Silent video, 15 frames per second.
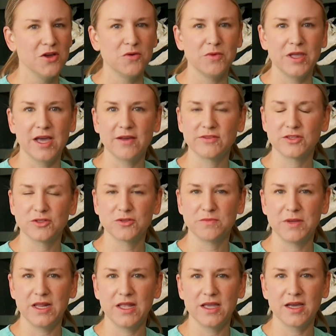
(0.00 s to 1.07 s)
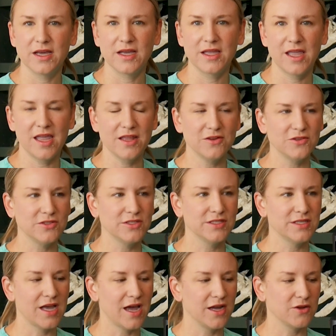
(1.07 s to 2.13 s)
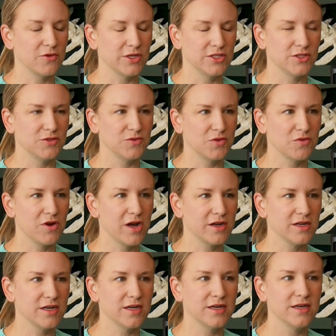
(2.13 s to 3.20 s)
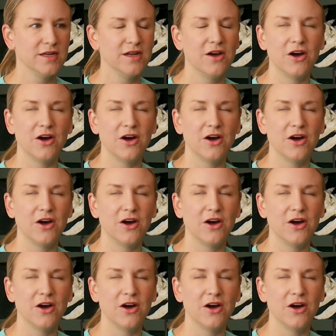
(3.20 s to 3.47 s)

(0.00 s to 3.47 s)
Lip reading: We have social media handles at Questions with Crocker